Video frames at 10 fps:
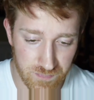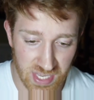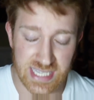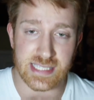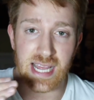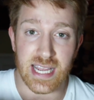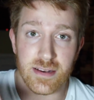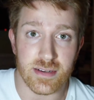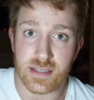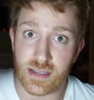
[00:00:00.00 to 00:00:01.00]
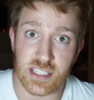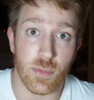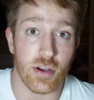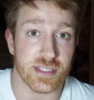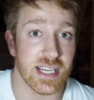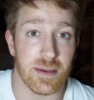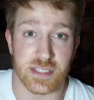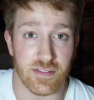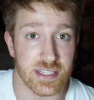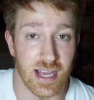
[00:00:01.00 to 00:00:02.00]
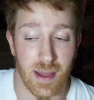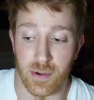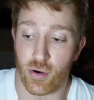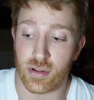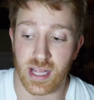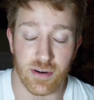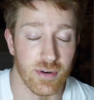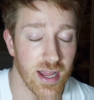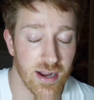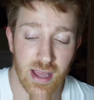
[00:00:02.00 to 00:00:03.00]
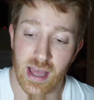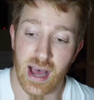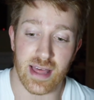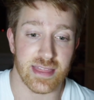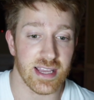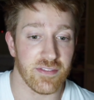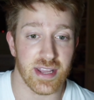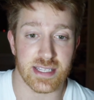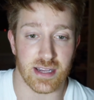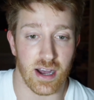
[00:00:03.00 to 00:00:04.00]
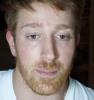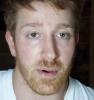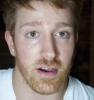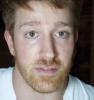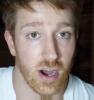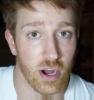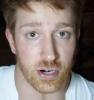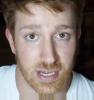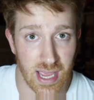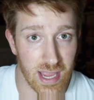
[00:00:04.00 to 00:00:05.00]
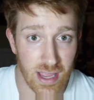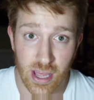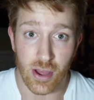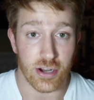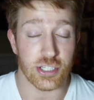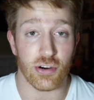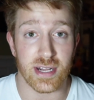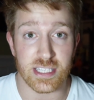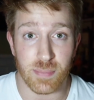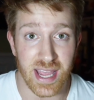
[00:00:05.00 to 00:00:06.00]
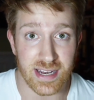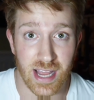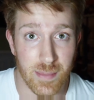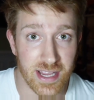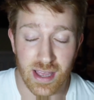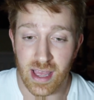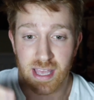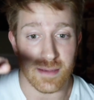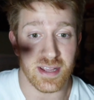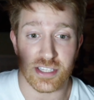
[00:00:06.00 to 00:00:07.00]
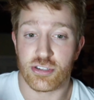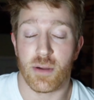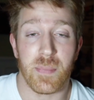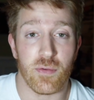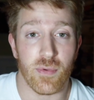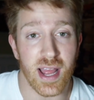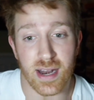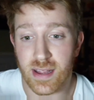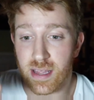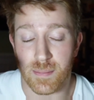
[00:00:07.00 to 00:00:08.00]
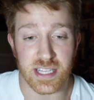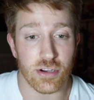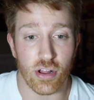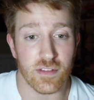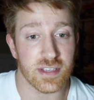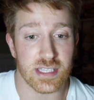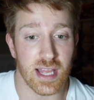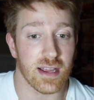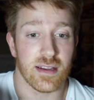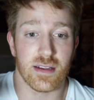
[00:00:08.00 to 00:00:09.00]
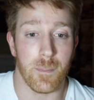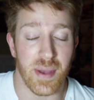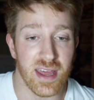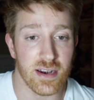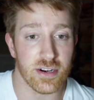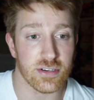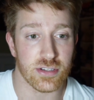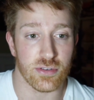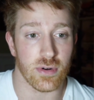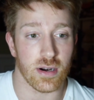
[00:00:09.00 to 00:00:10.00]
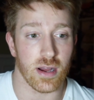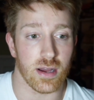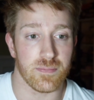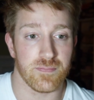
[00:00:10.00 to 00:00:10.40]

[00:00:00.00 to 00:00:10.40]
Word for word: he's taking small steps every time. But whole lotta red I think if he gets above 100K during this pandemic, he beats Trippie Redd. He beats all of his like competitors who are, uh,